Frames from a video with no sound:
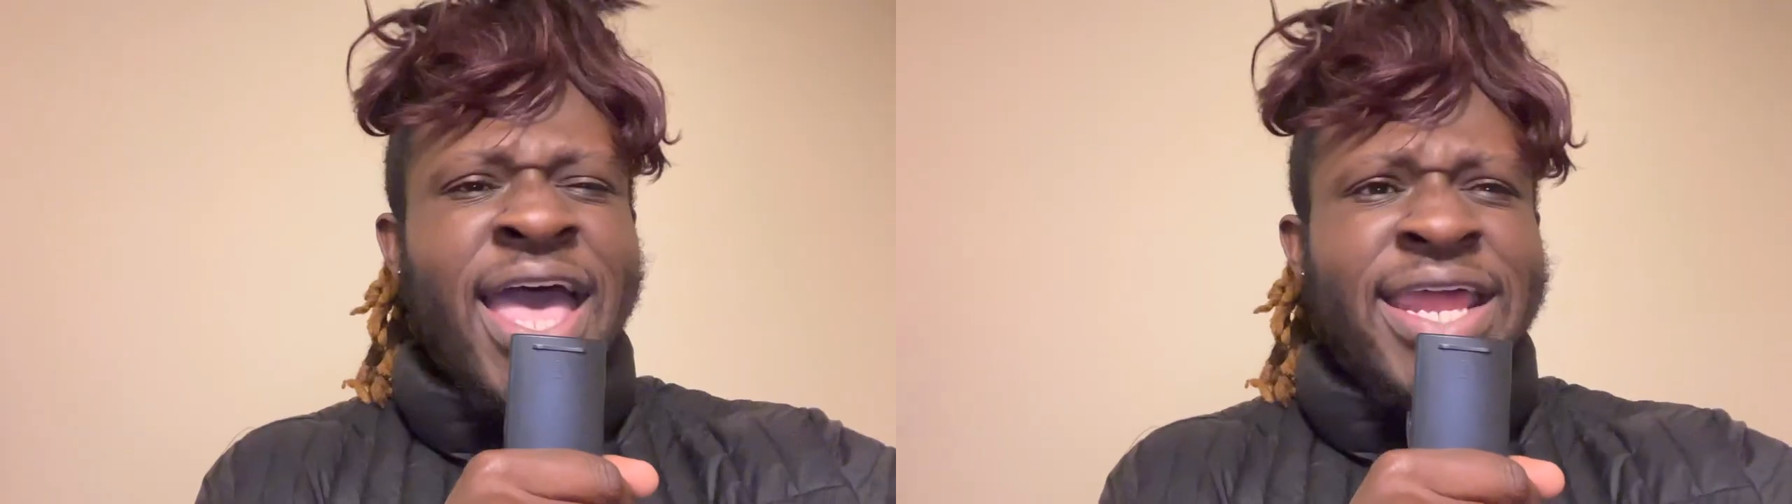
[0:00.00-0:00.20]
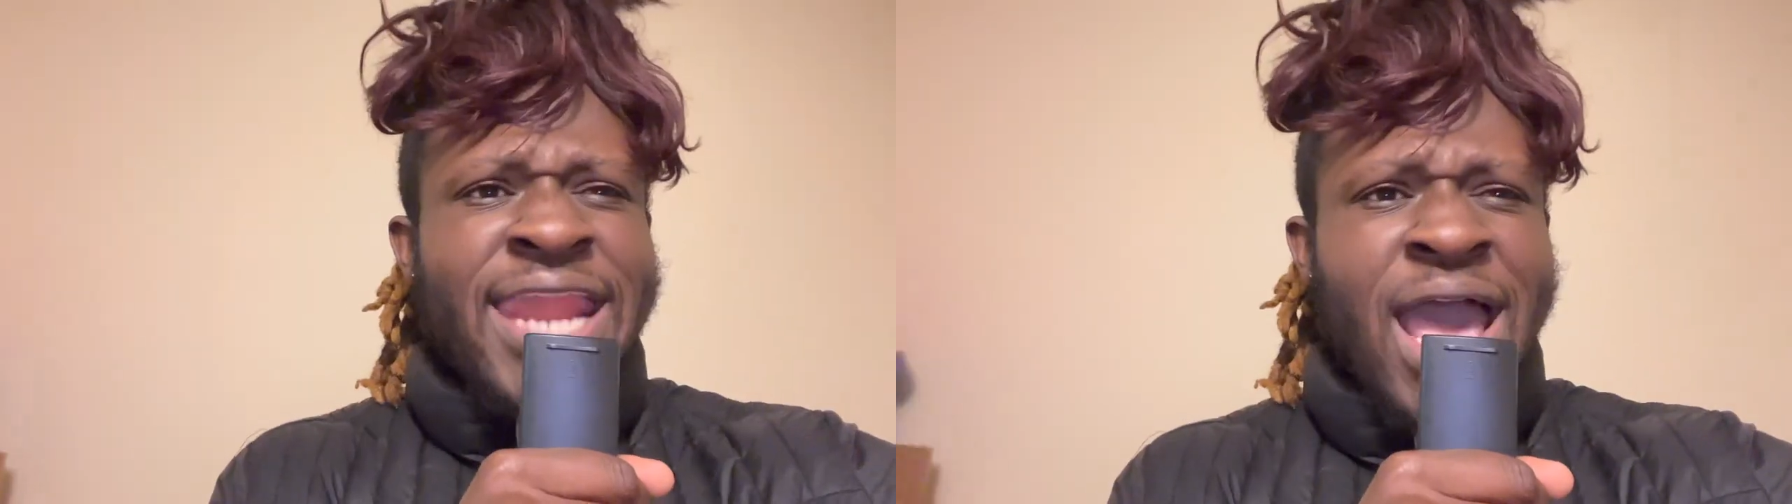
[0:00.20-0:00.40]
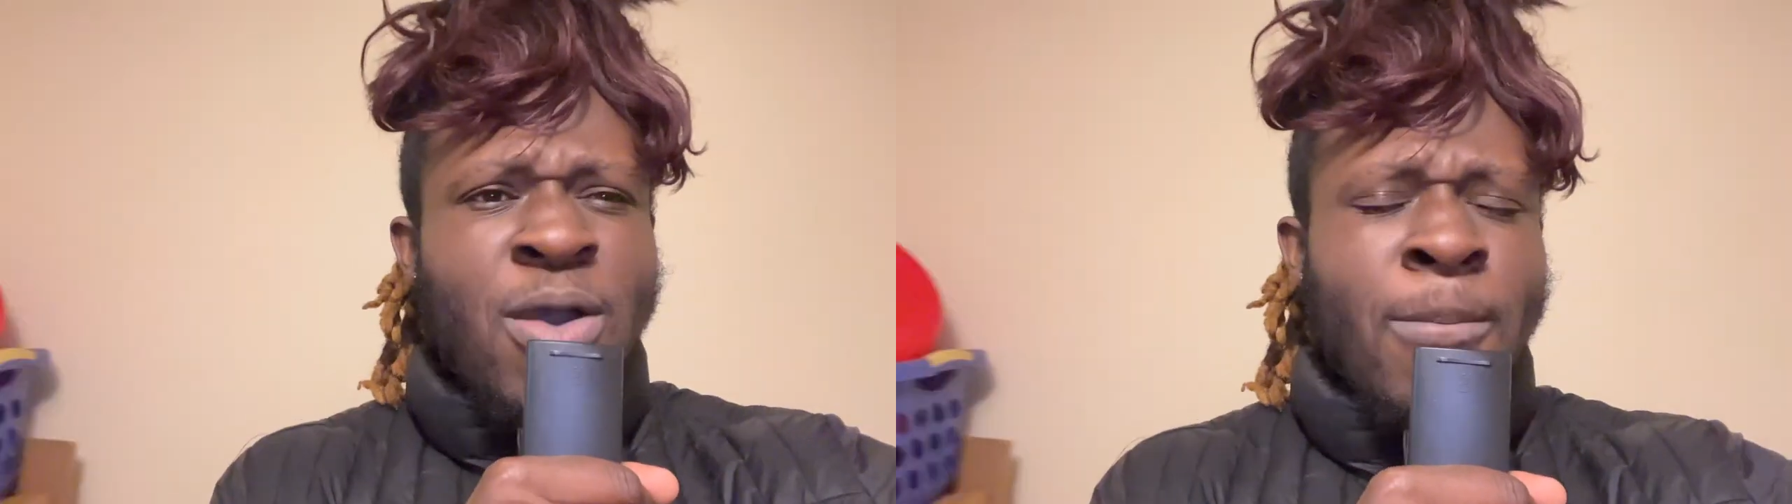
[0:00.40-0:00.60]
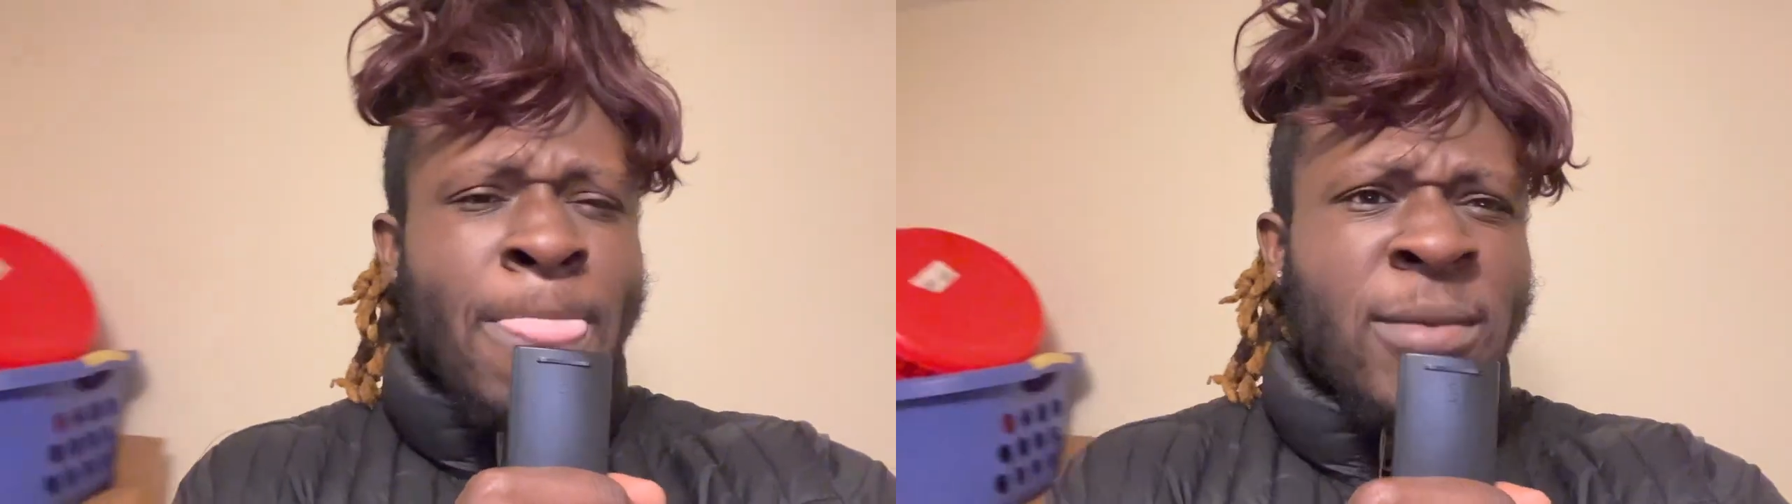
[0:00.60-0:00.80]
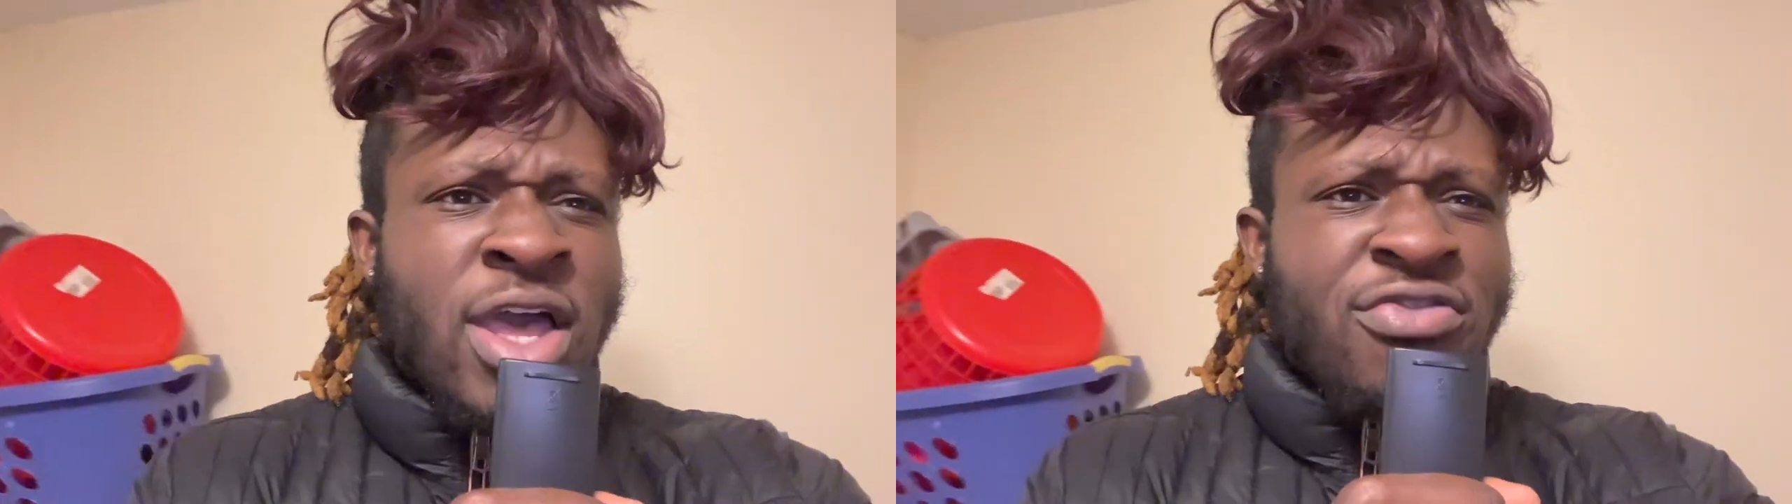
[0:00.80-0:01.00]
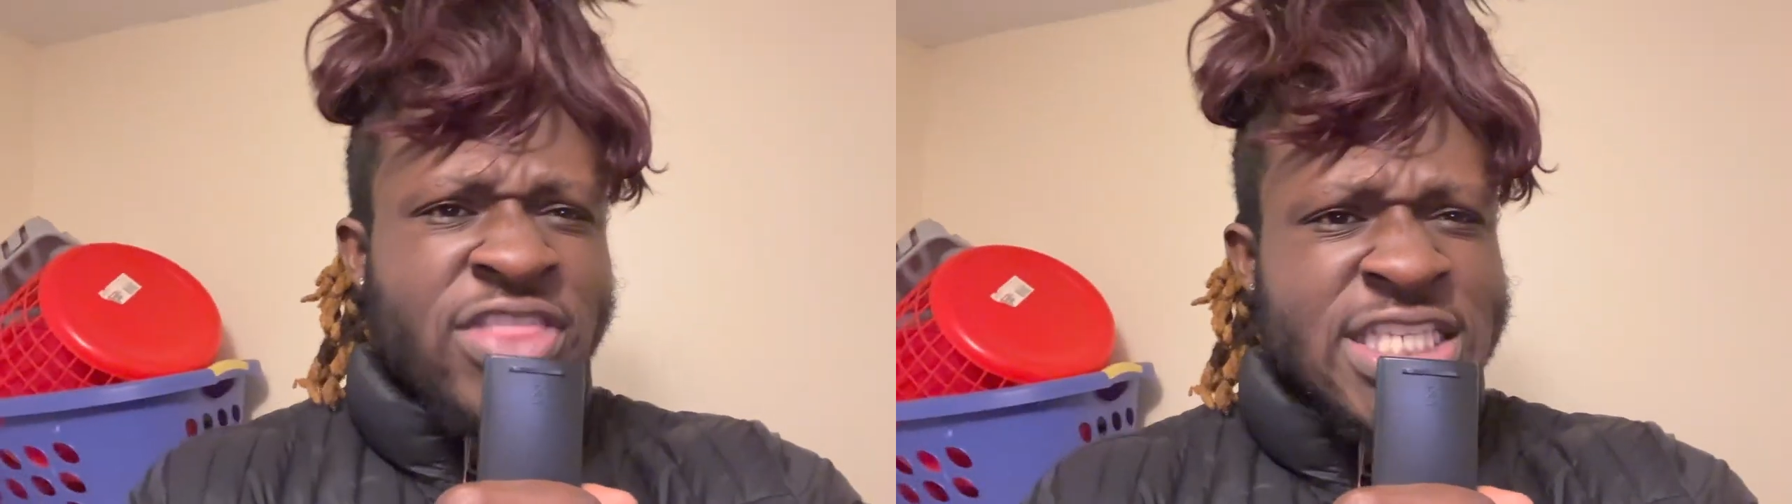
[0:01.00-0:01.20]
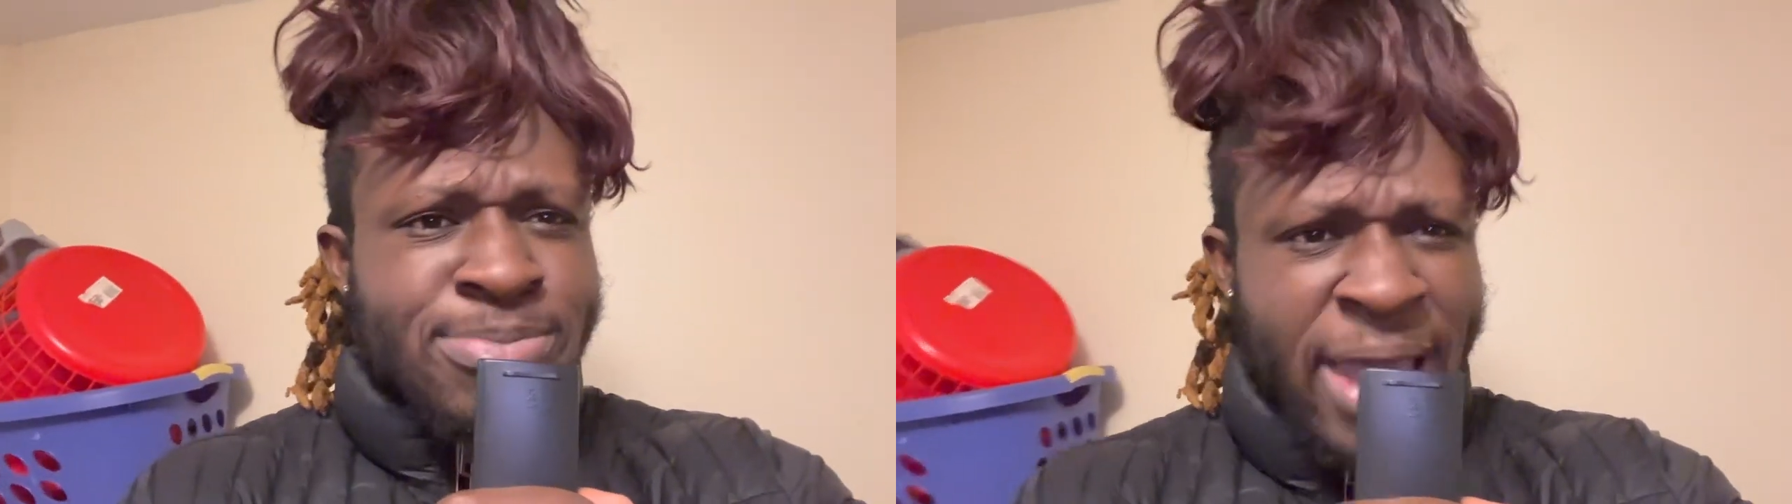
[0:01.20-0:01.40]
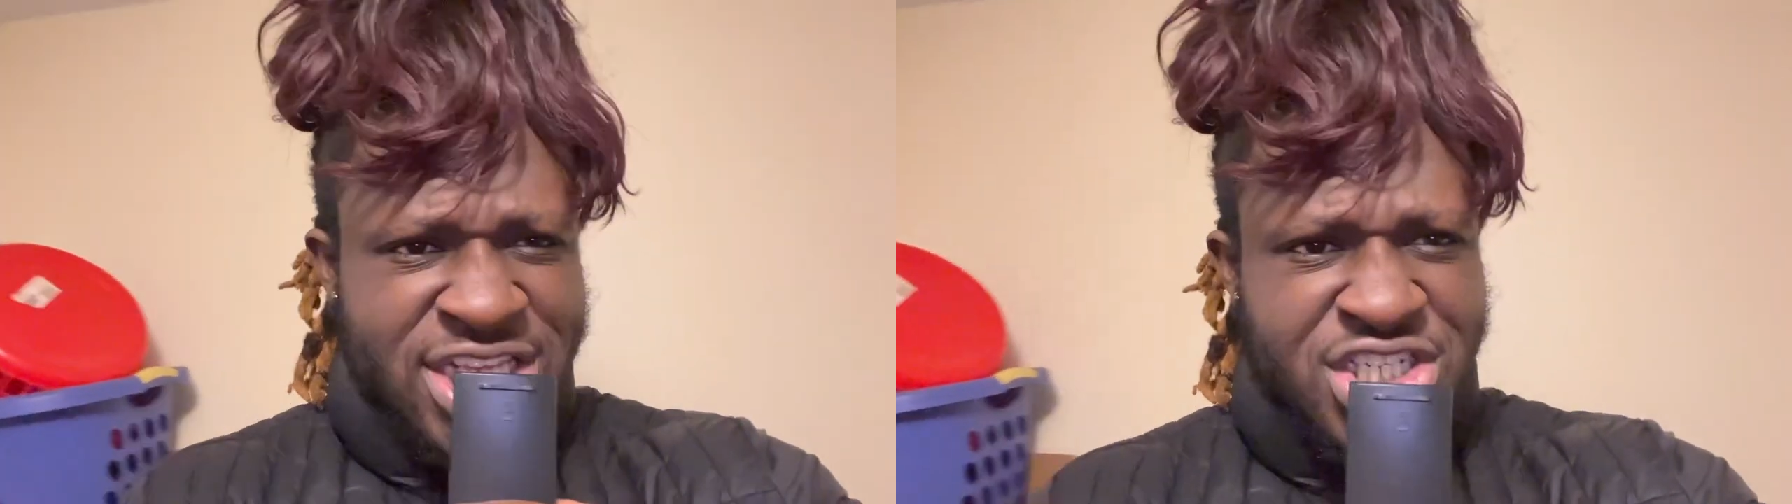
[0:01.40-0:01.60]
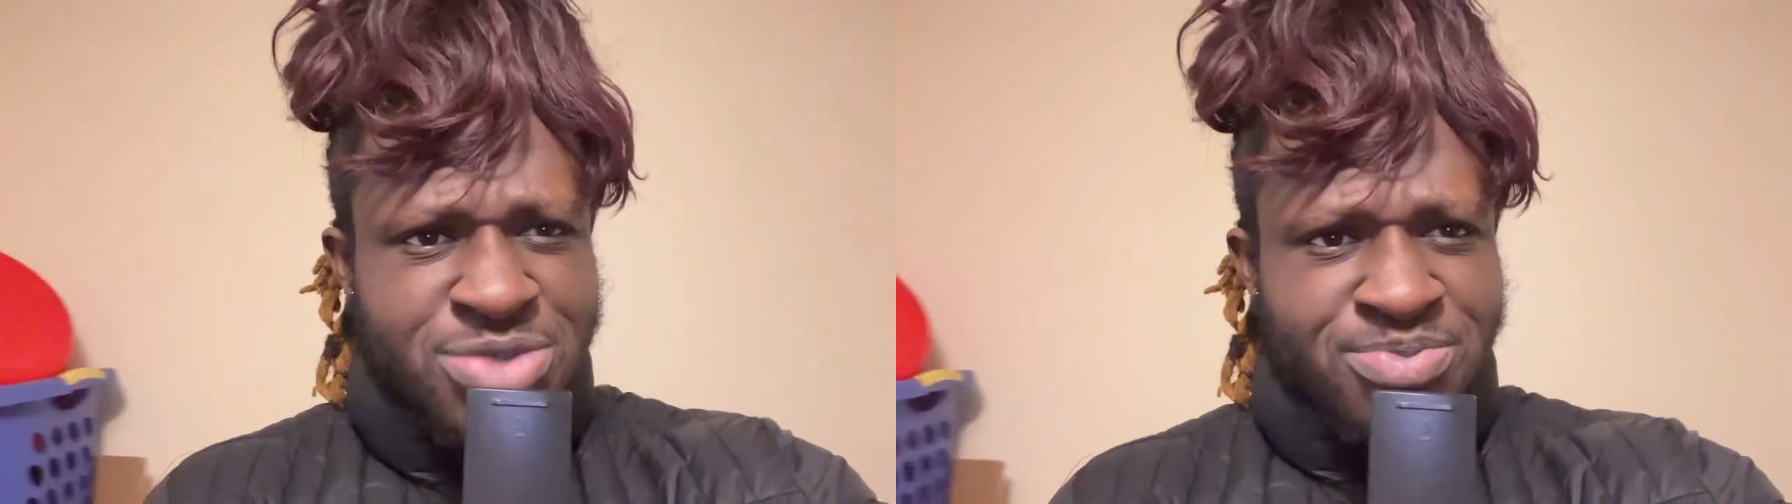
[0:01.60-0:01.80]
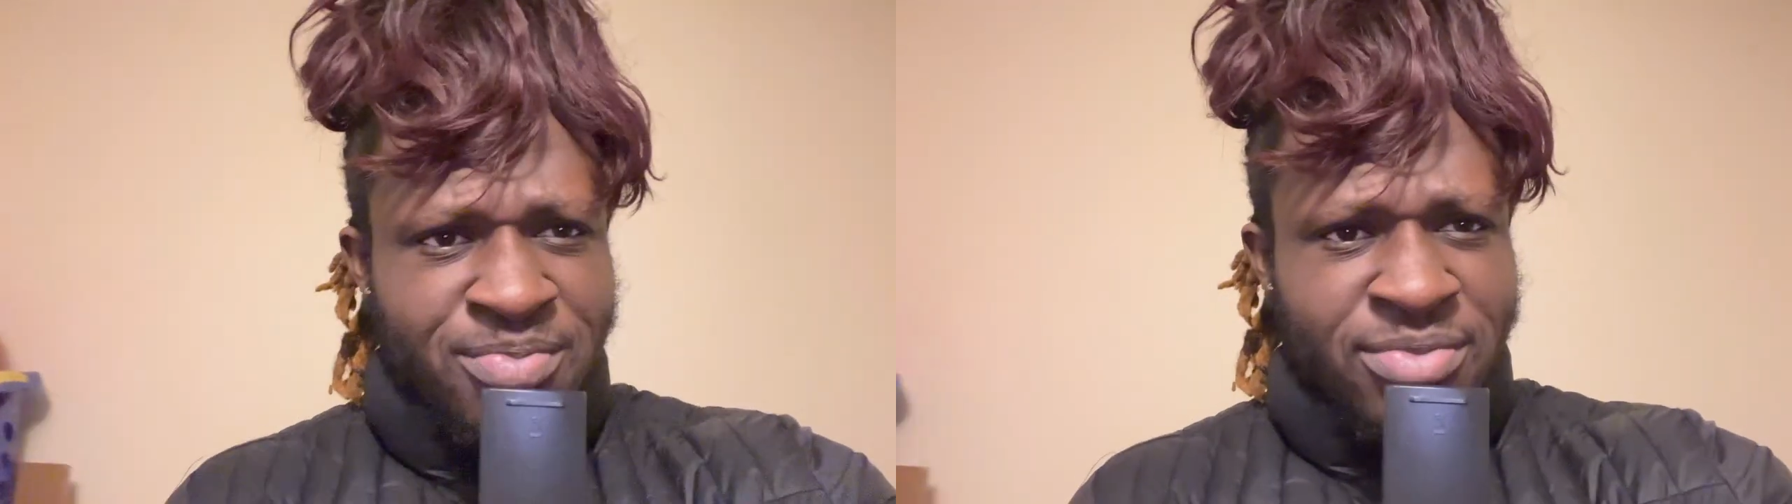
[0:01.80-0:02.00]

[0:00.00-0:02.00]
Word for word: Now, for this match,